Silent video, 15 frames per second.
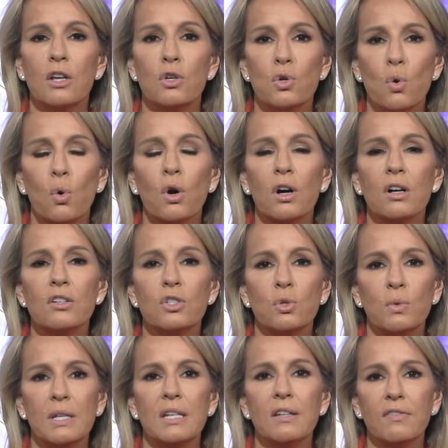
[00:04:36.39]
nor do
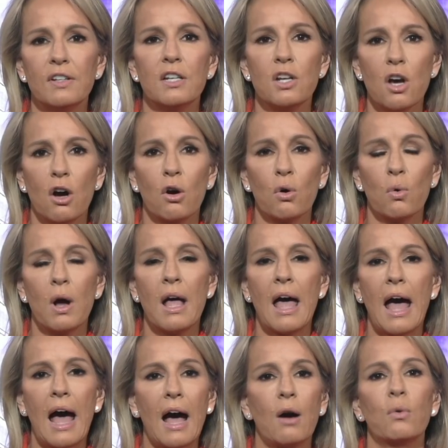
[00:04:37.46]
we even know
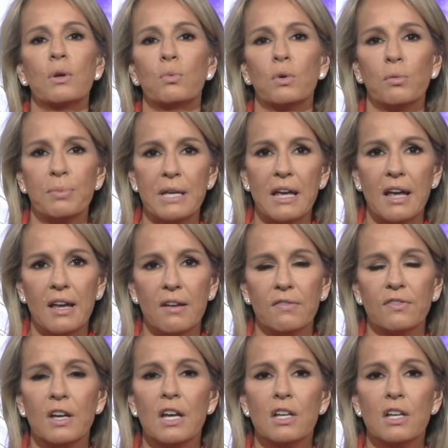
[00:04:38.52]
how it will behave.